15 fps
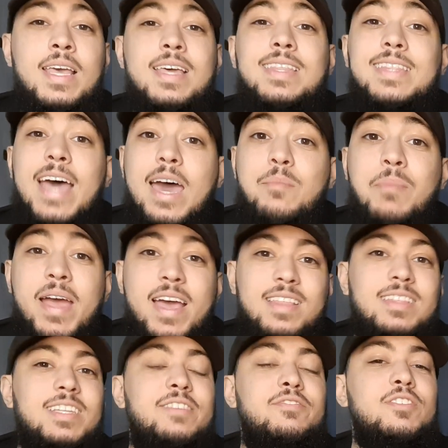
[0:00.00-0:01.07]
That math
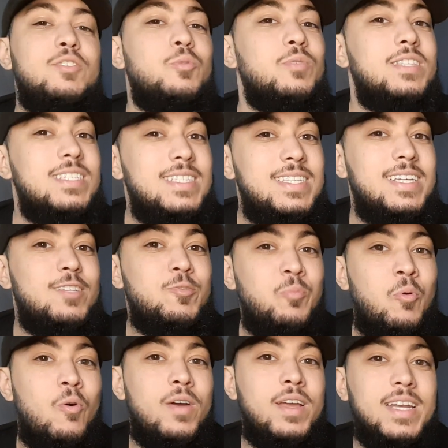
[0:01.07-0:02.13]
leaves us with
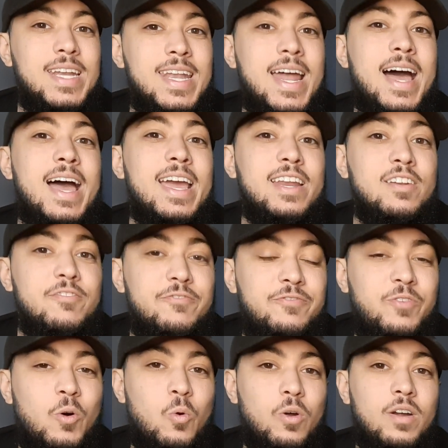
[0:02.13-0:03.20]

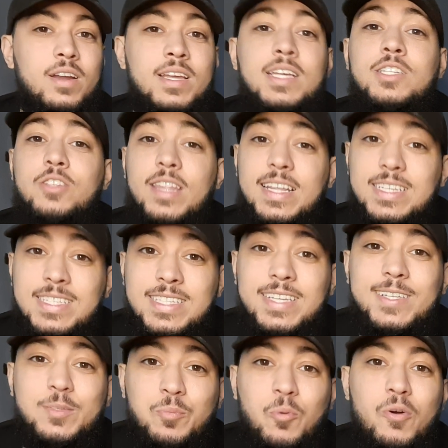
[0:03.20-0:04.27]
6.94. So that's
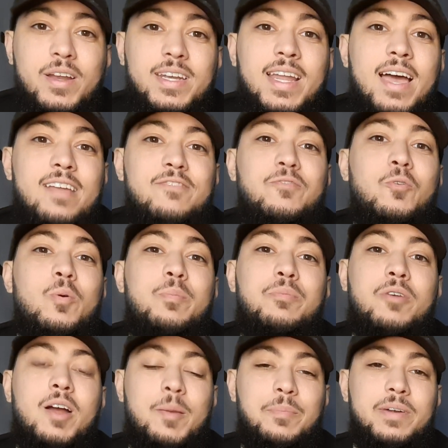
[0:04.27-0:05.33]
6.94
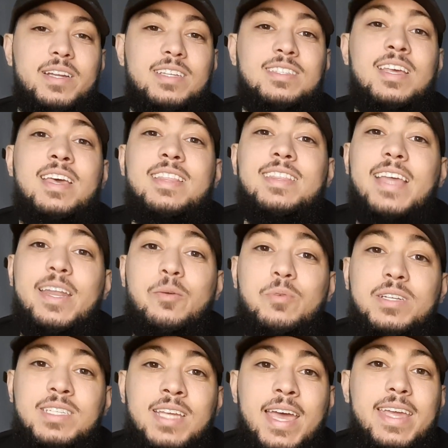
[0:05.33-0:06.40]
properties that it
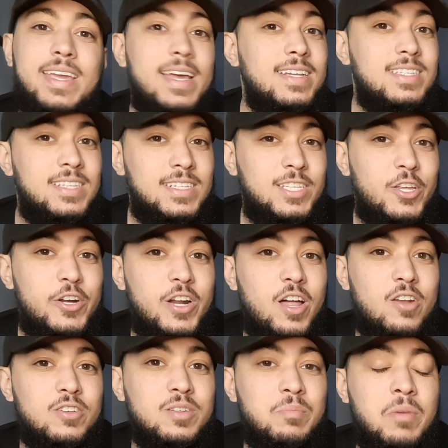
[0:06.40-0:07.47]
would take at
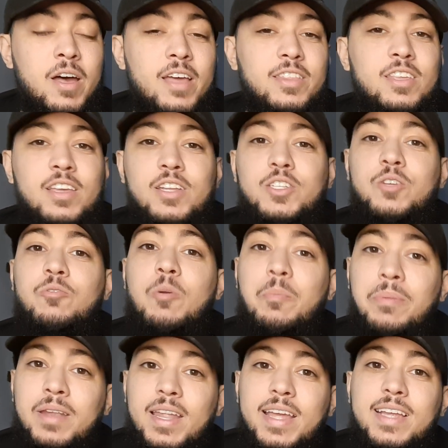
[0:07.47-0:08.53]
$600 a month to
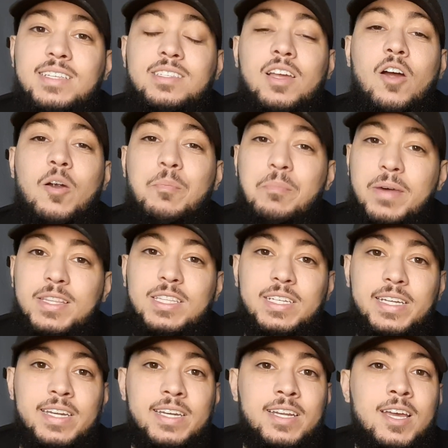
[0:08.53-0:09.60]
replace our
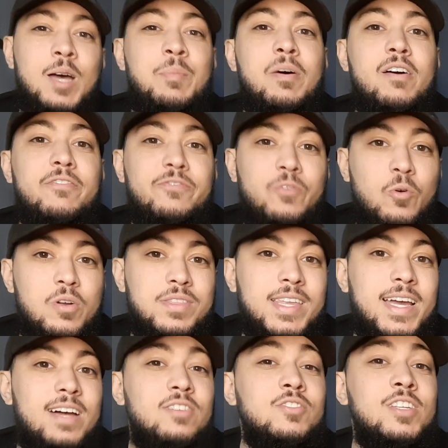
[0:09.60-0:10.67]
monthly income of
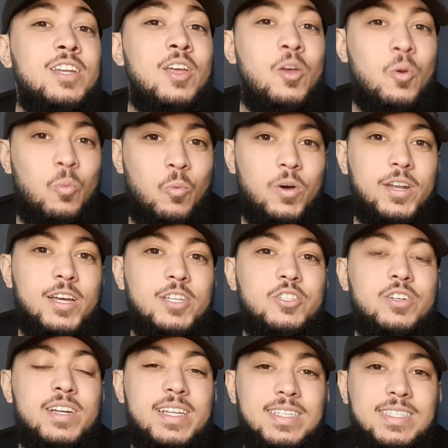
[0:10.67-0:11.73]

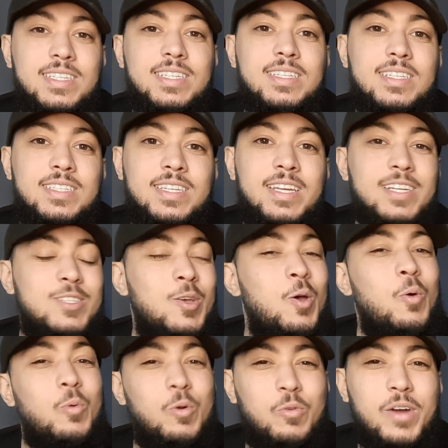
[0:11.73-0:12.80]
$4,166.
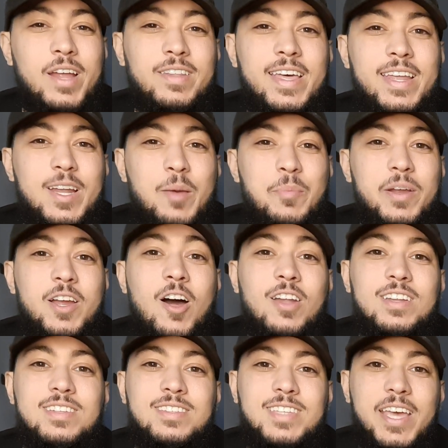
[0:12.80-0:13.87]
We'll round that up and call
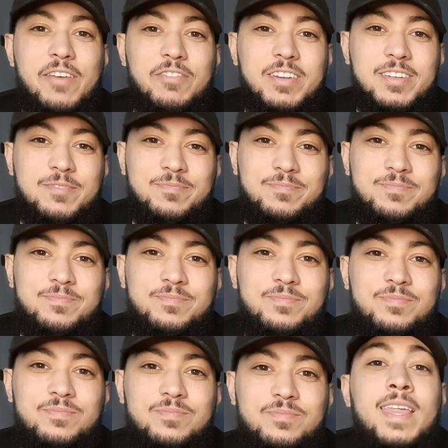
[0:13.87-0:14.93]
it 7.
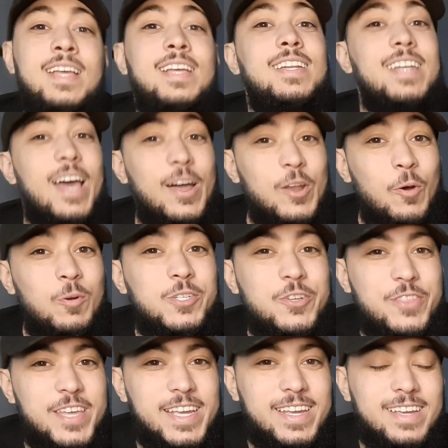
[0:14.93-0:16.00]
Now I know what you're
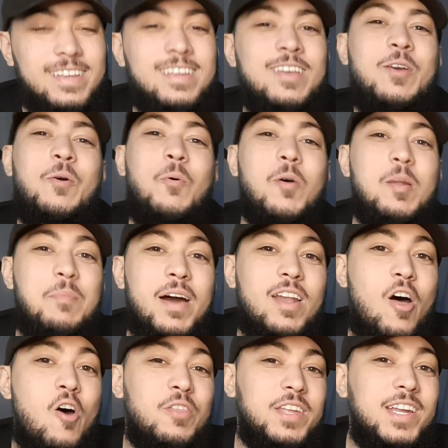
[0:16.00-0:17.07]
thinking. What about
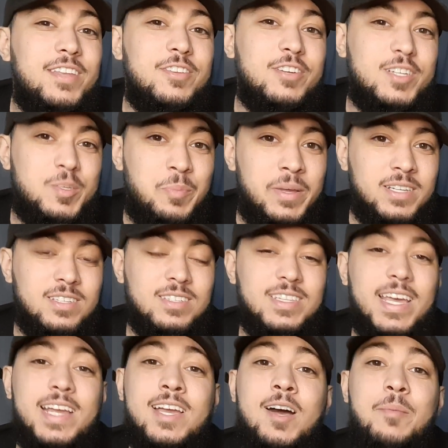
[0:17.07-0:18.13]
all the other expenses
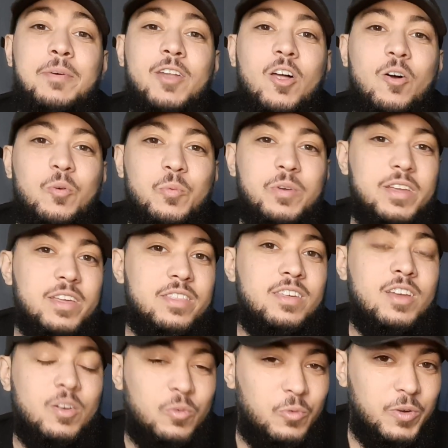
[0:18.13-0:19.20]
that come along with
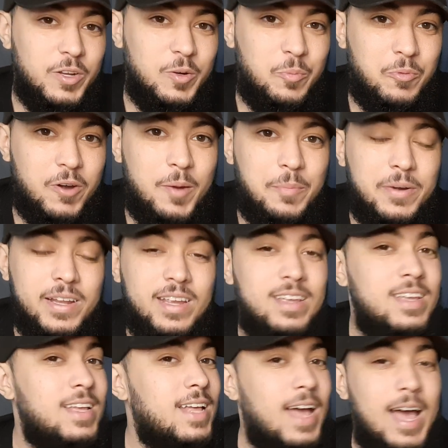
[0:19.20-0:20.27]
rental property?
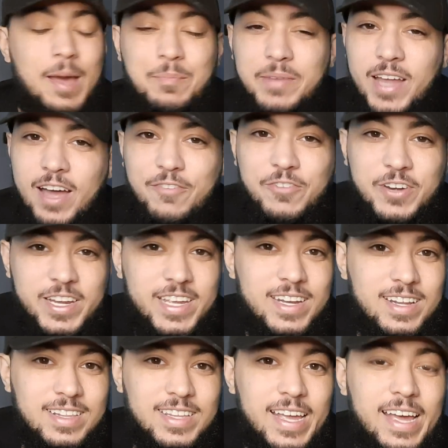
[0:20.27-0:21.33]
I'm not
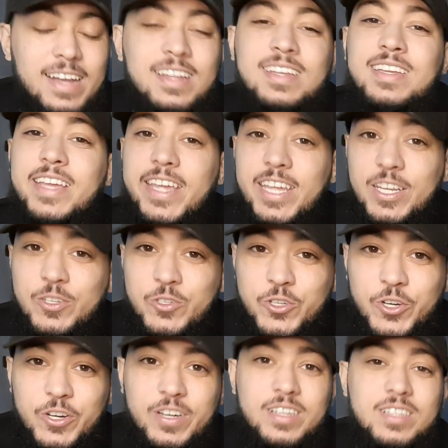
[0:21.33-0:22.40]
forgetting that.
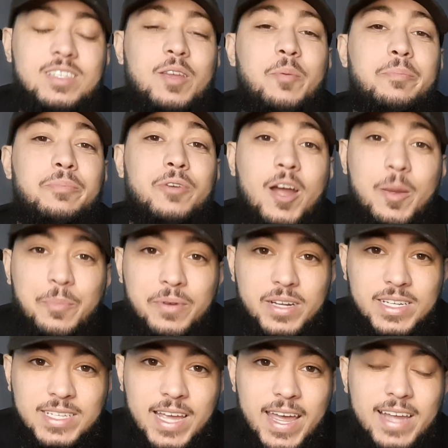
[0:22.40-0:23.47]
Insurance, property
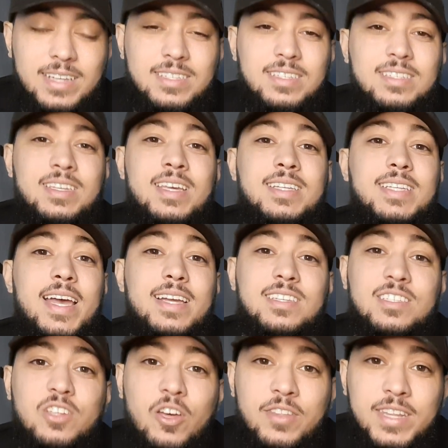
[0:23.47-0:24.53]
taxes,
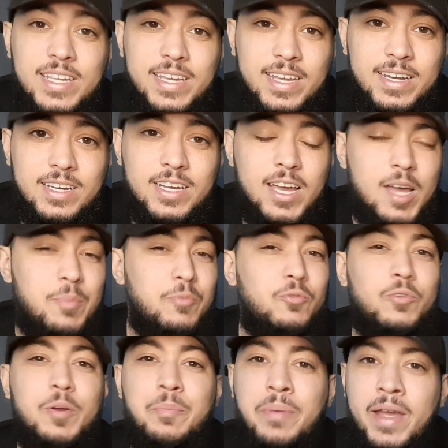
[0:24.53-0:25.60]
taxes on the income,
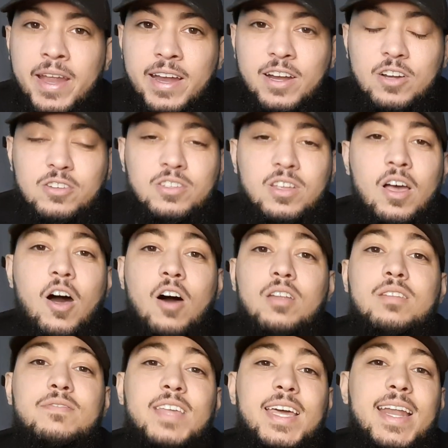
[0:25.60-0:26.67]
repairs, all
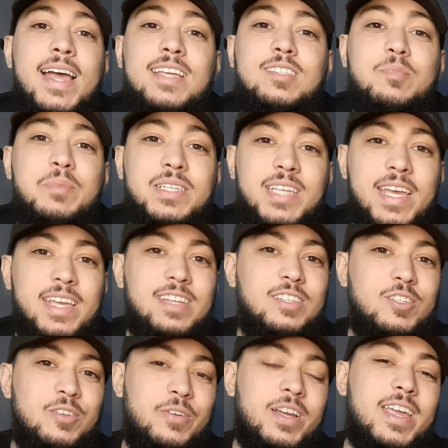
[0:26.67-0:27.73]
of that has to be taken
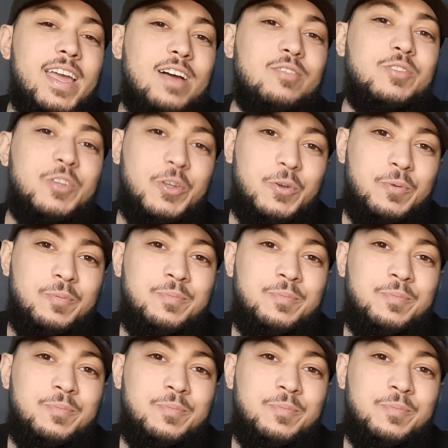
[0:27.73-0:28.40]
into account too.